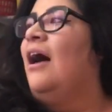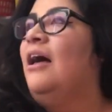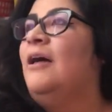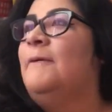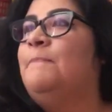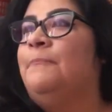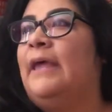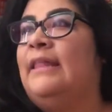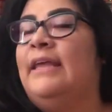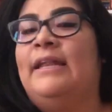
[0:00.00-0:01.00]
Um,
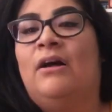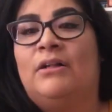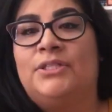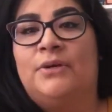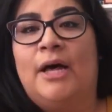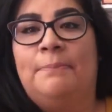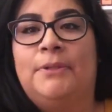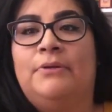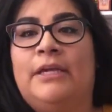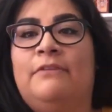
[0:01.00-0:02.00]
and then also
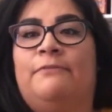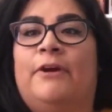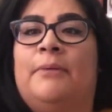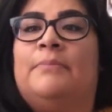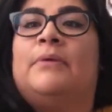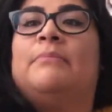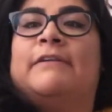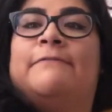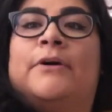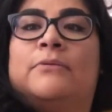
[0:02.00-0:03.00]
uploading from
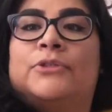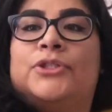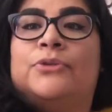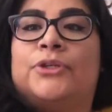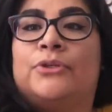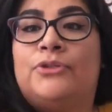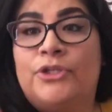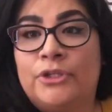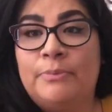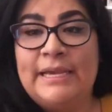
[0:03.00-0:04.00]
my phone to
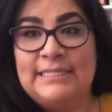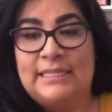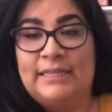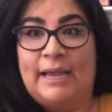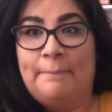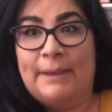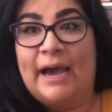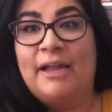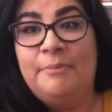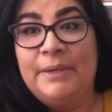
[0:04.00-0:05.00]
YouTube isn't that
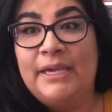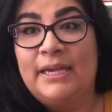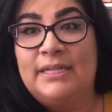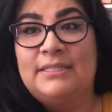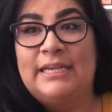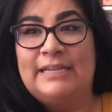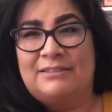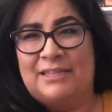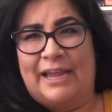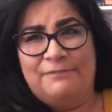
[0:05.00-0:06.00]
bad because
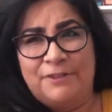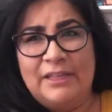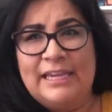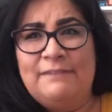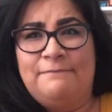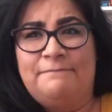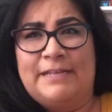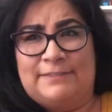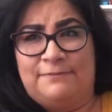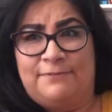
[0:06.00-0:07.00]
it I feel like it
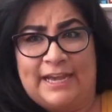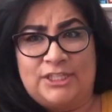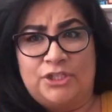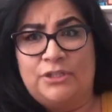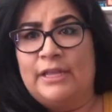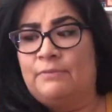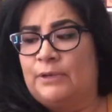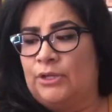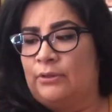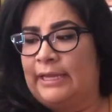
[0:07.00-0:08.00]
it's faster than
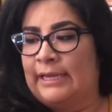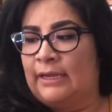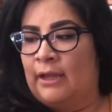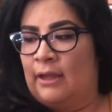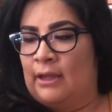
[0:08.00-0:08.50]
when you like